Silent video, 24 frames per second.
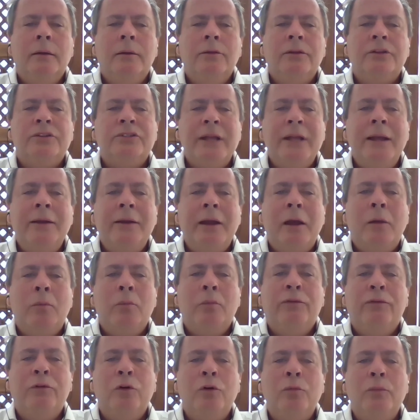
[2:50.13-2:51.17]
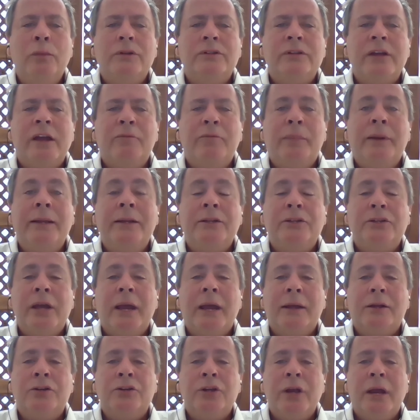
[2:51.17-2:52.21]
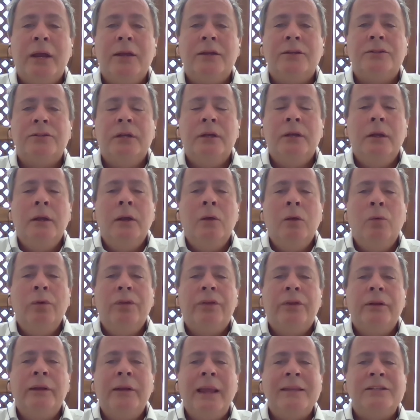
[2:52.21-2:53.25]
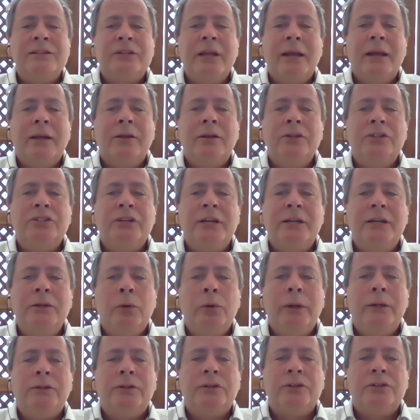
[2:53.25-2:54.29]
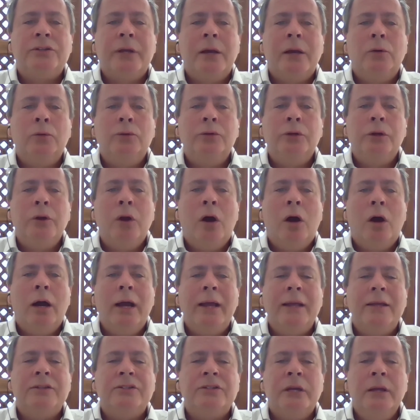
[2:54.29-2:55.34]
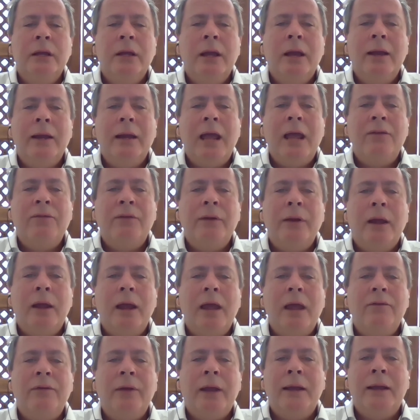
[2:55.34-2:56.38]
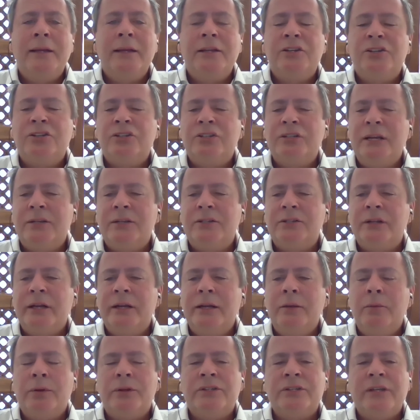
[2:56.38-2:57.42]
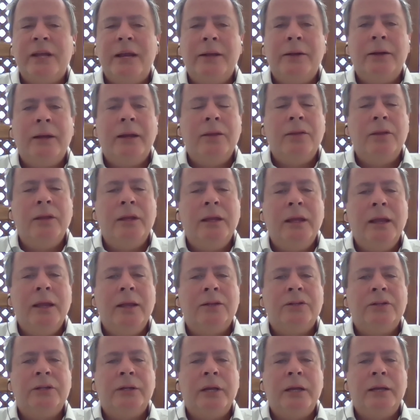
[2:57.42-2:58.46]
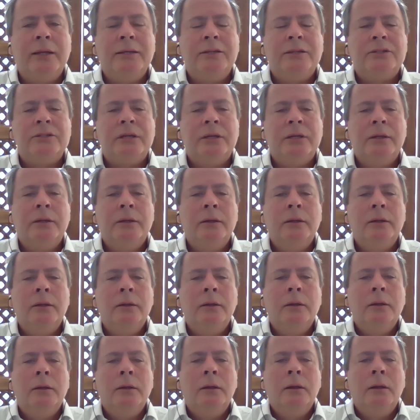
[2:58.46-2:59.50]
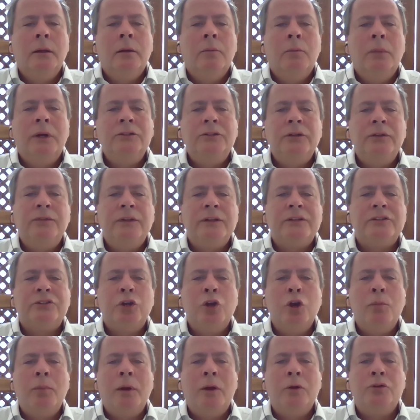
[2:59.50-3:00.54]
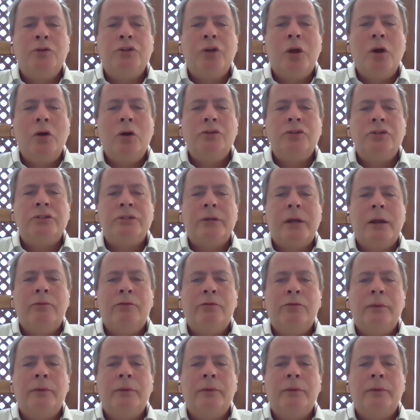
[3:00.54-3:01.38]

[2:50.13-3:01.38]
The standout performers have been tech shares, with the Nasdaq continuing to scale new highs and having added 16% in the year to date. Much of this turbocharge has come